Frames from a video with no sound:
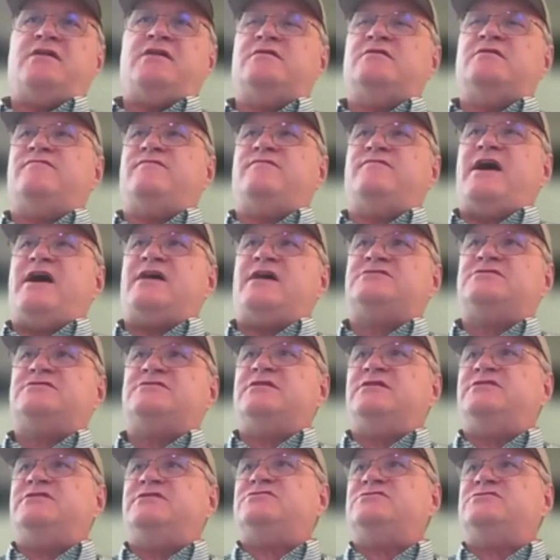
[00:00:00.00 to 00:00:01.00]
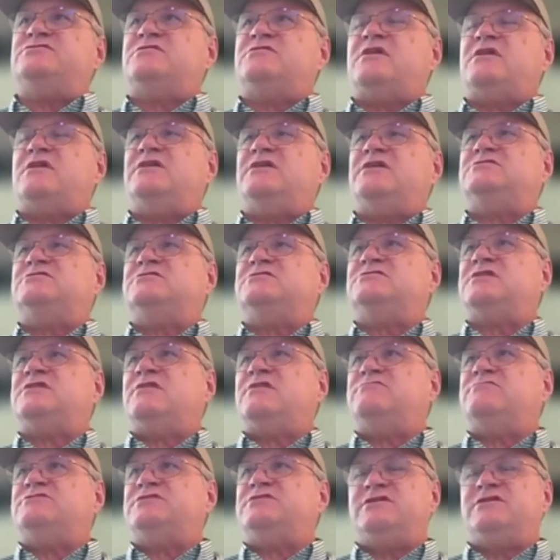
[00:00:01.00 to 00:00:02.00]
the vaccination crisis, I
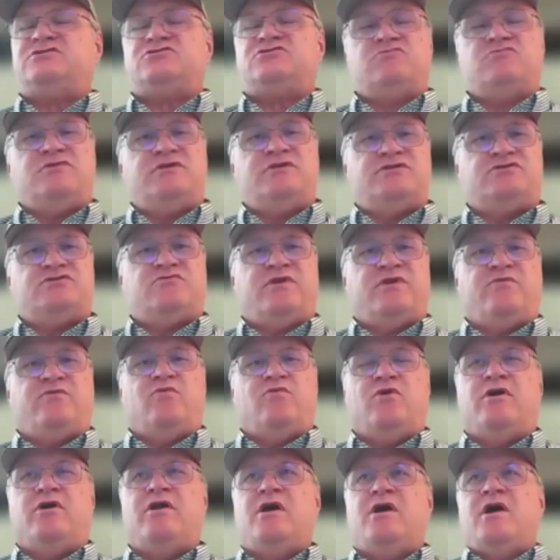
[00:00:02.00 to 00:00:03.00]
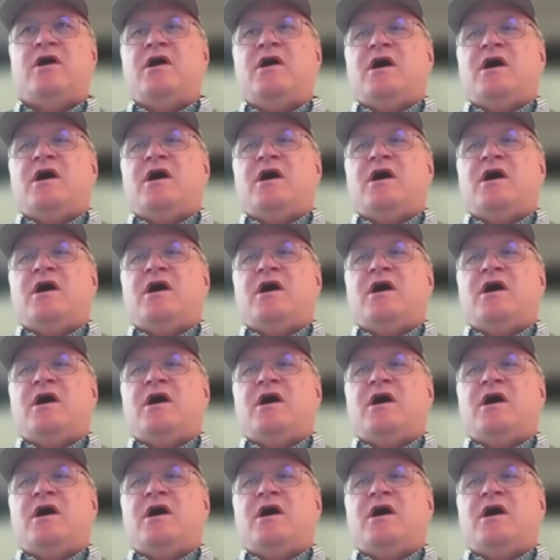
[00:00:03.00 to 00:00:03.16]
would say 2021,